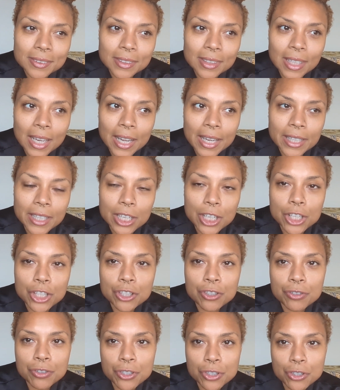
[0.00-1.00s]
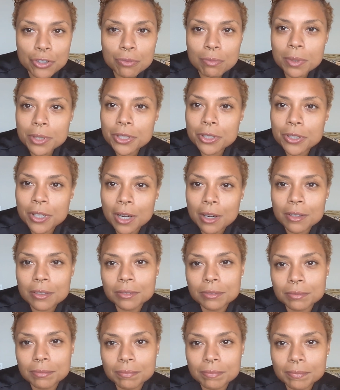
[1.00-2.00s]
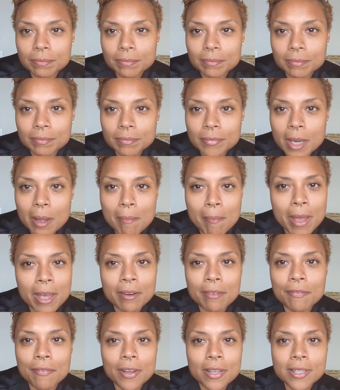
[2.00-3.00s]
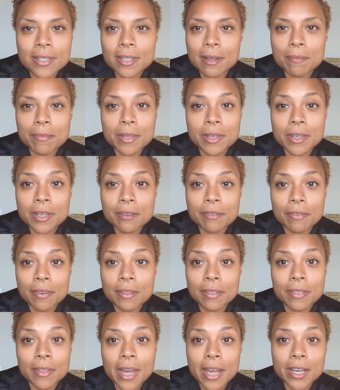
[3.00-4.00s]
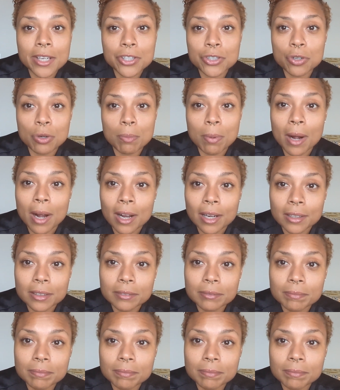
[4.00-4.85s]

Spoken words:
Like you do, but you don't. Manifest something different. That is your part.